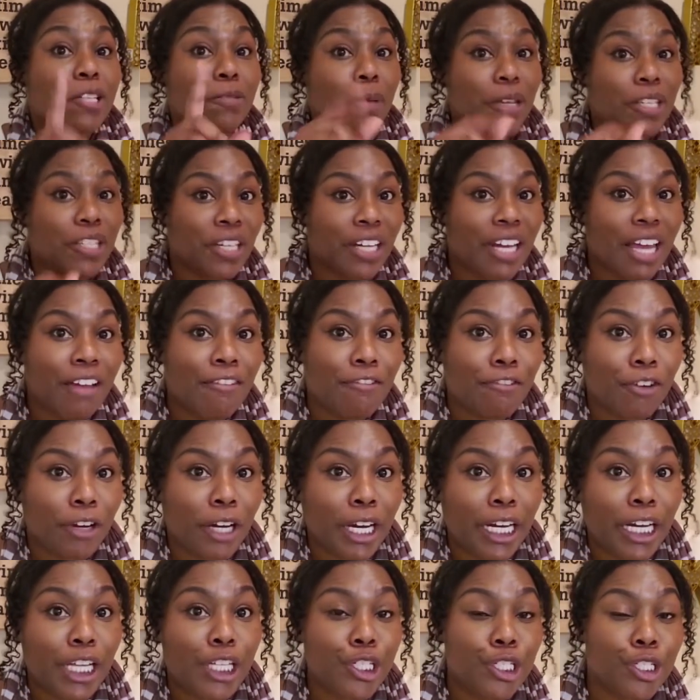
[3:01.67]
especially that
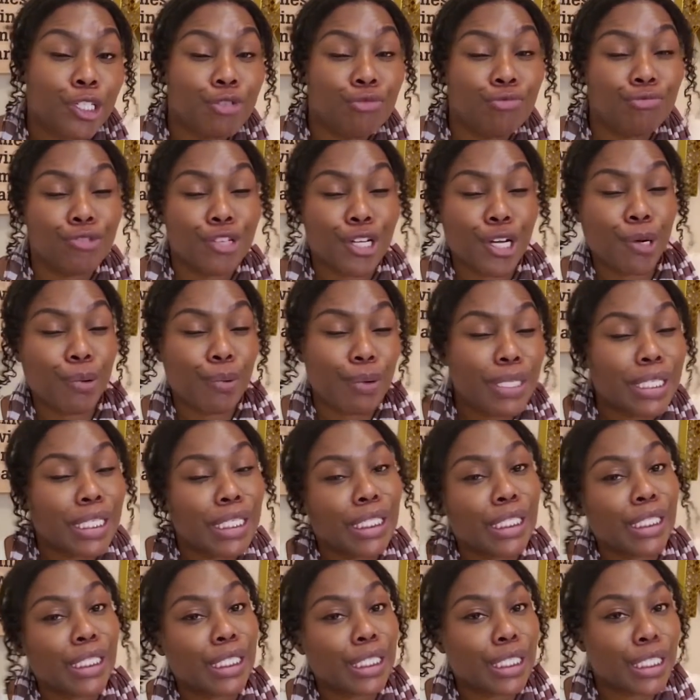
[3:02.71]
friend that you know is a
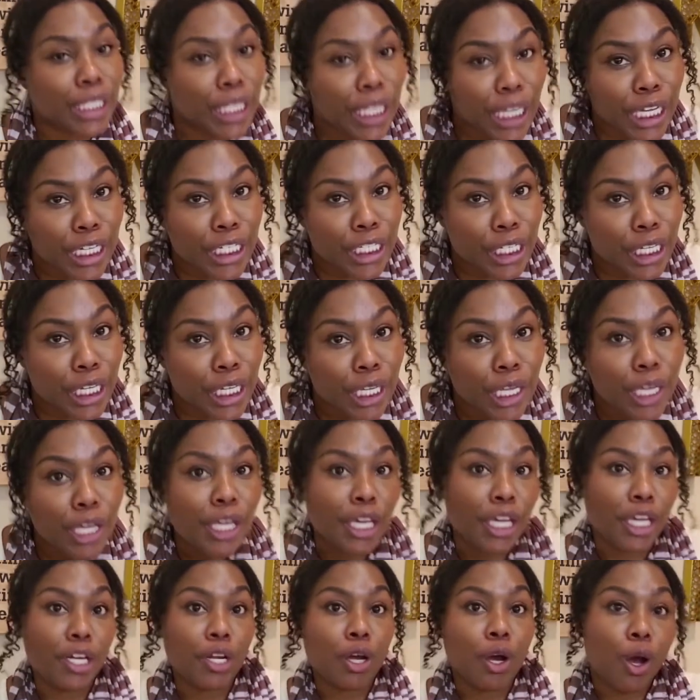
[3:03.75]
little stingy
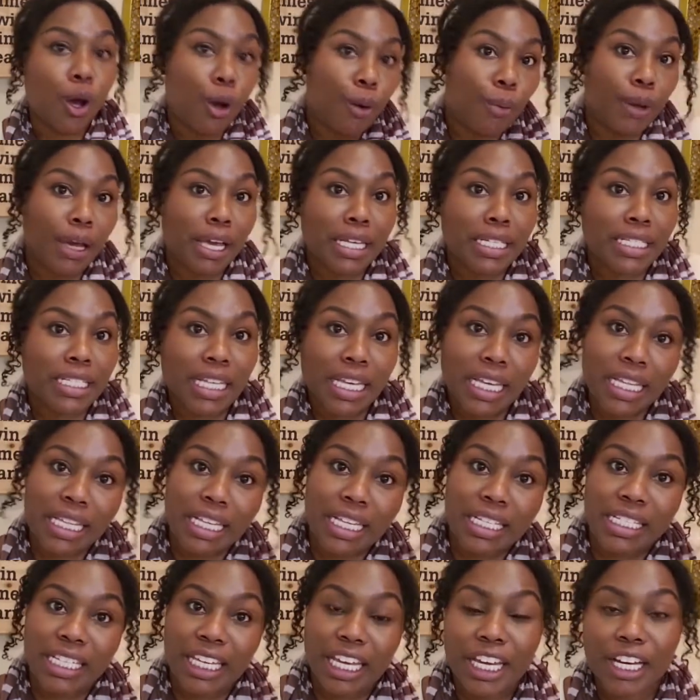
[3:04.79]
and always in
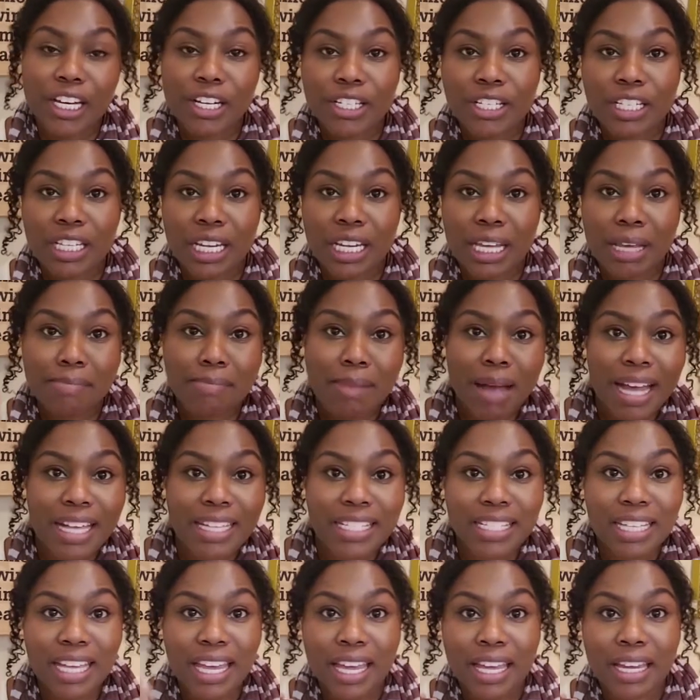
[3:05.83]
this scarcity
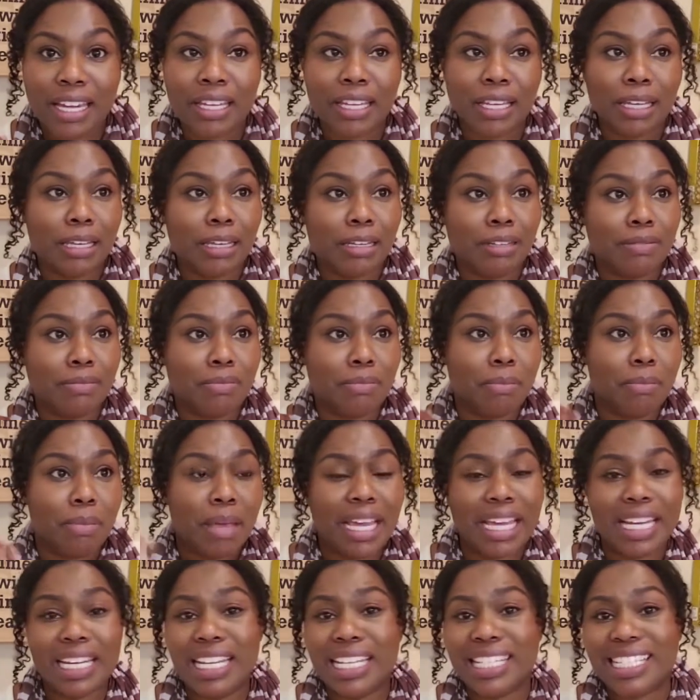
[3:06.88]
mindset and
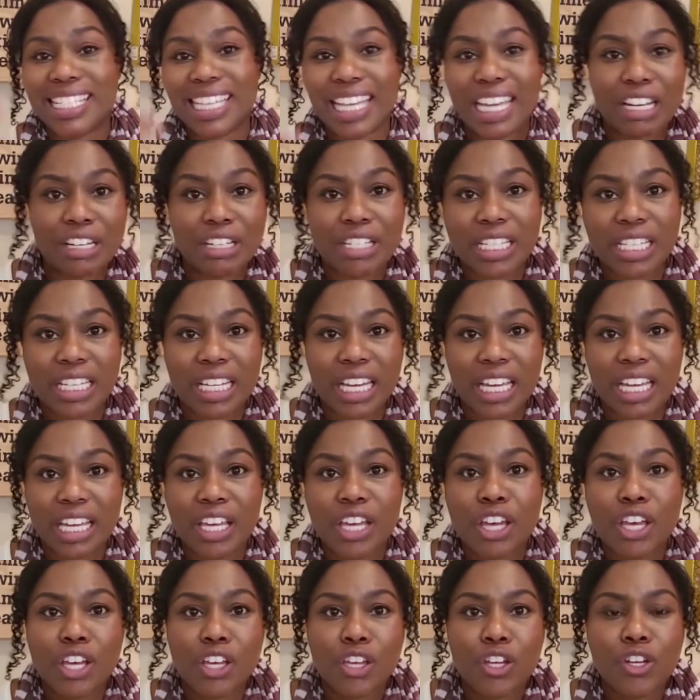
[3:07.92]
making these
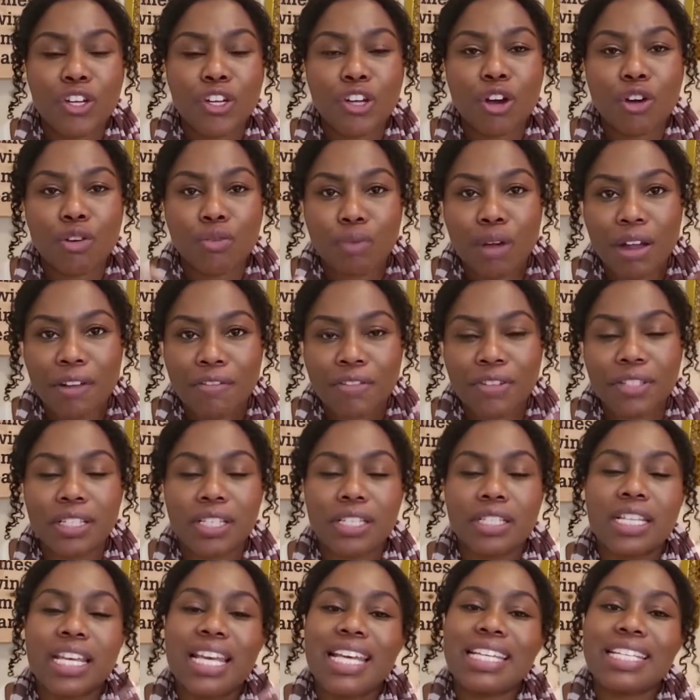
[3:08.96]
scarcity, you know,
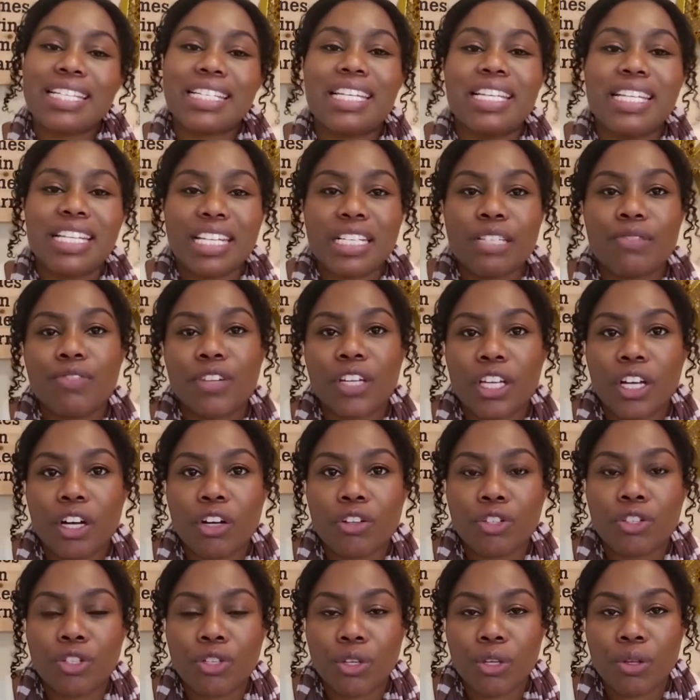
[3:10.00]
references. Send this
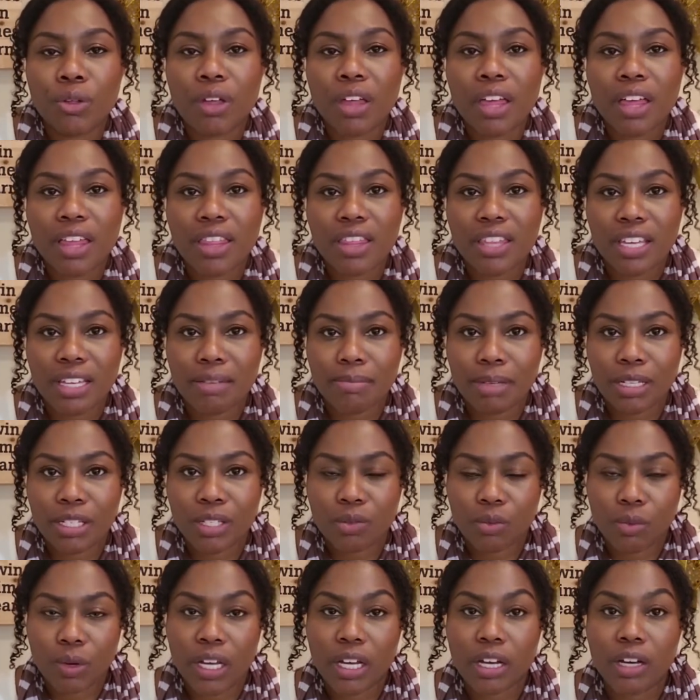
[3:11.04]
video to them
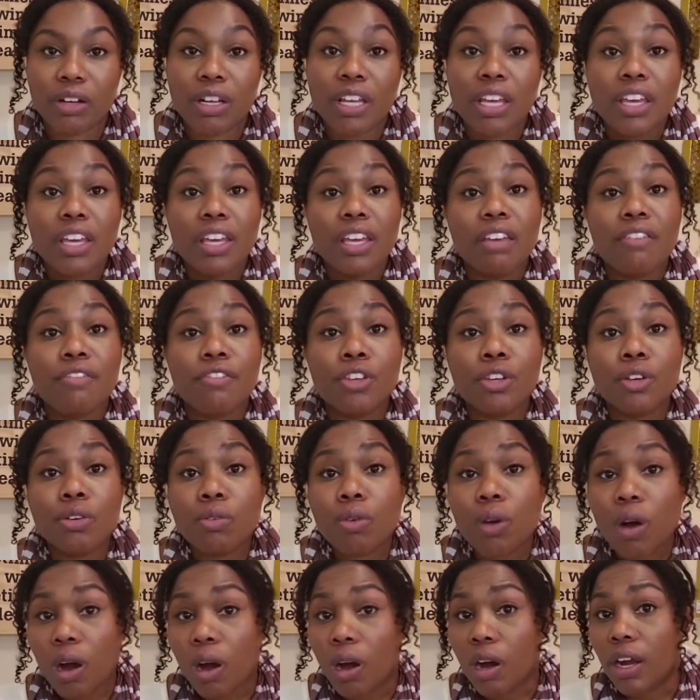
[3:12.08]
as well. If
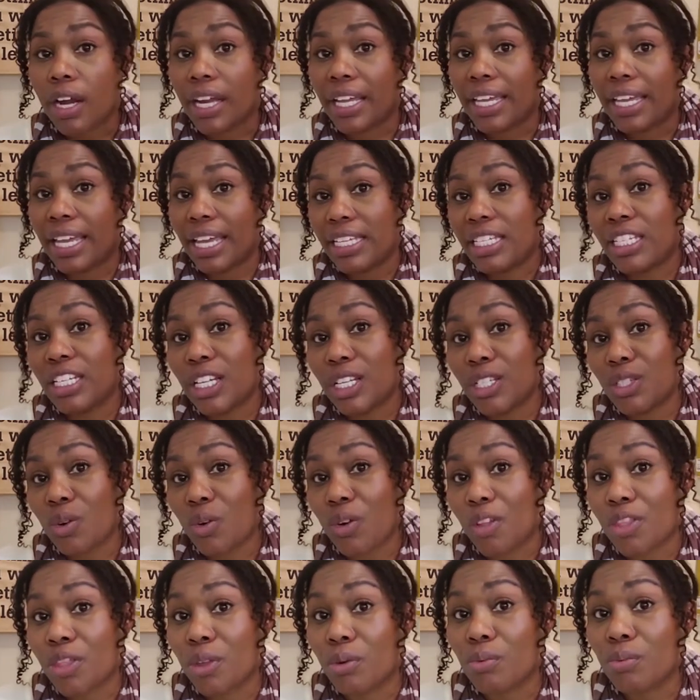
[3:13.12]
you are catching this
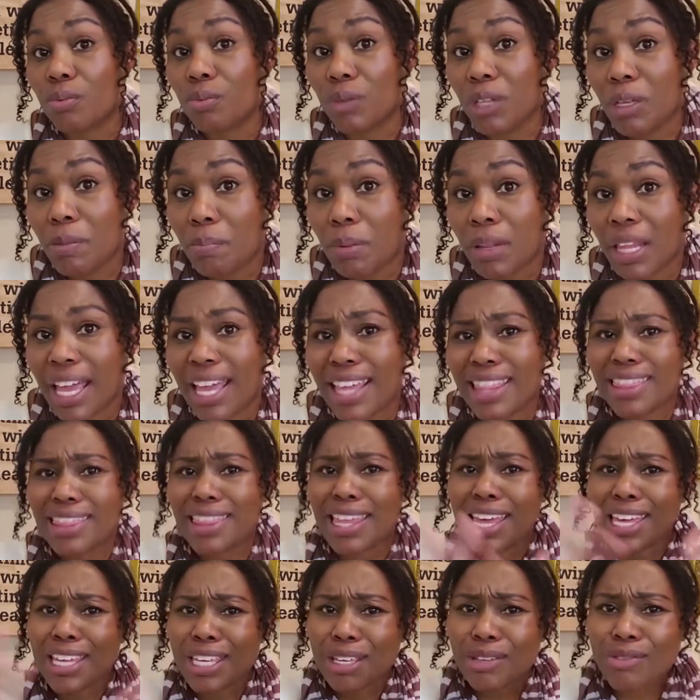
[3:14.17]
on the replay,
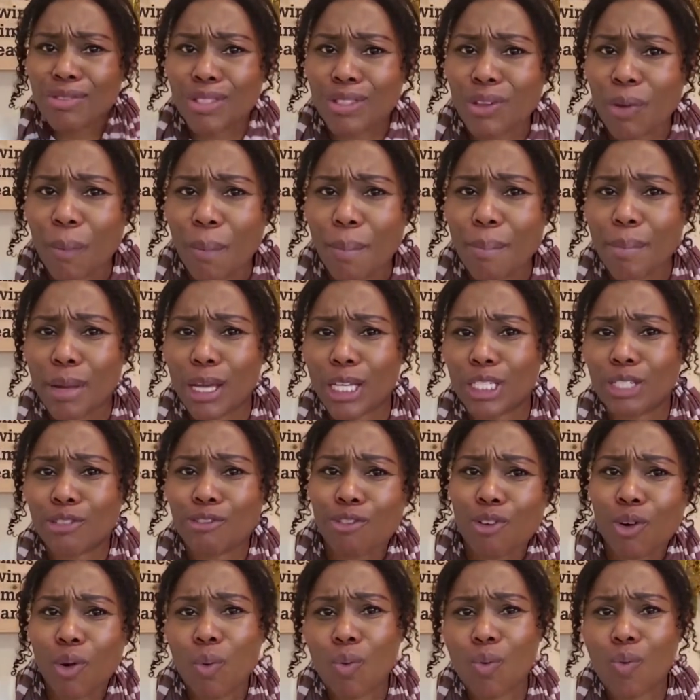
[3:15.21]
thank you so much
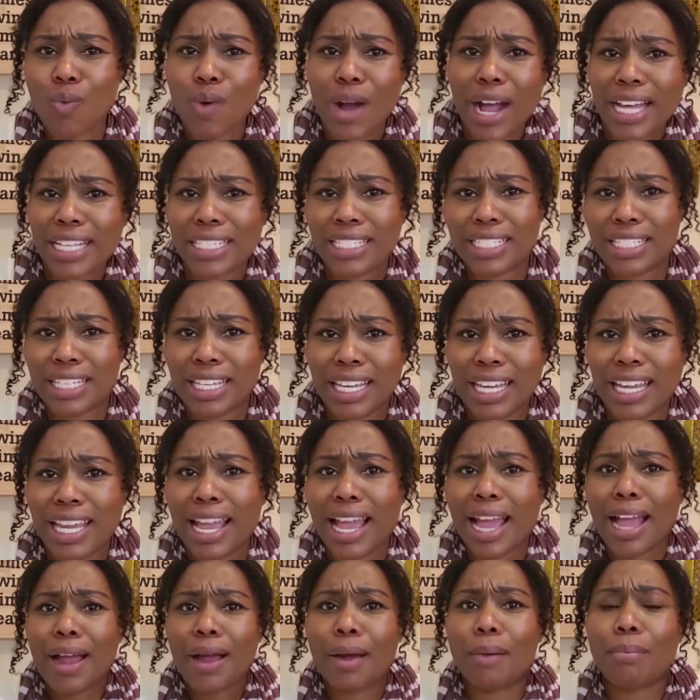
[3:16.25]
for watching.
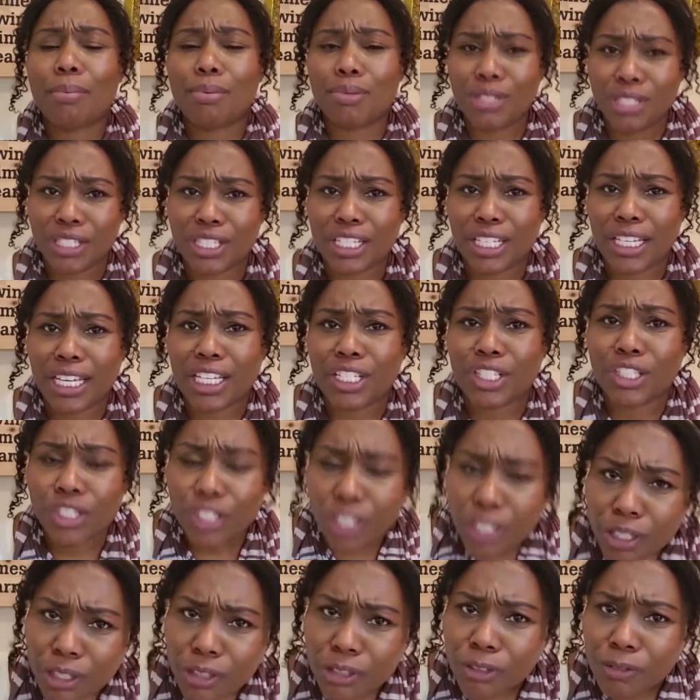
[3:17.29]
I appreciate
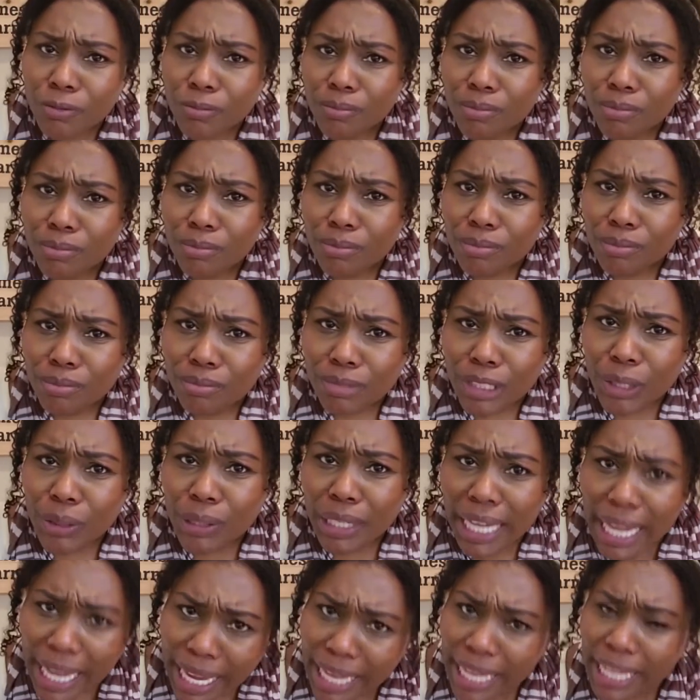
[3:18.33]
you.
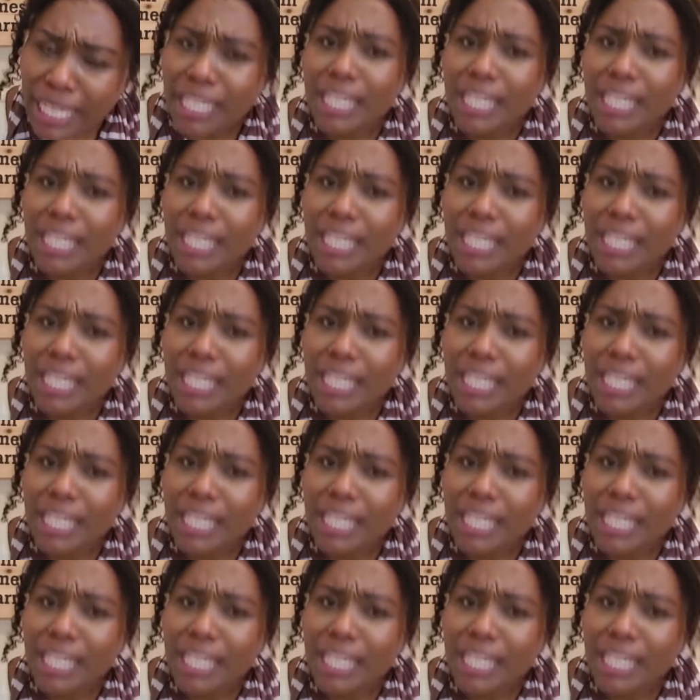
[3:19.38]
Okay.